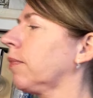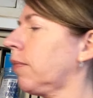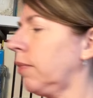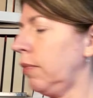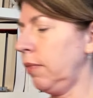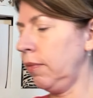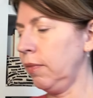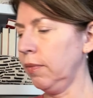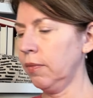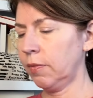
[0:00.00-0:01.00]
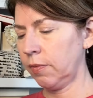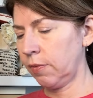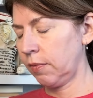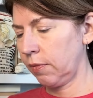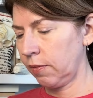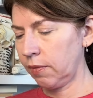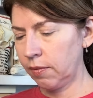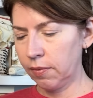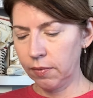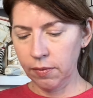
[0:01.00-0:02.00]

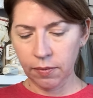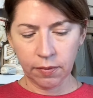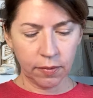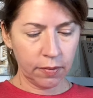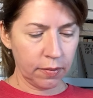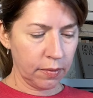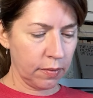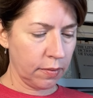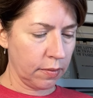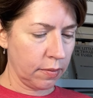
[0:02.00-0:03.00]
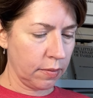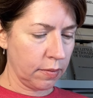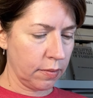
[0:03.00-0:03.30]
Nobody speaks.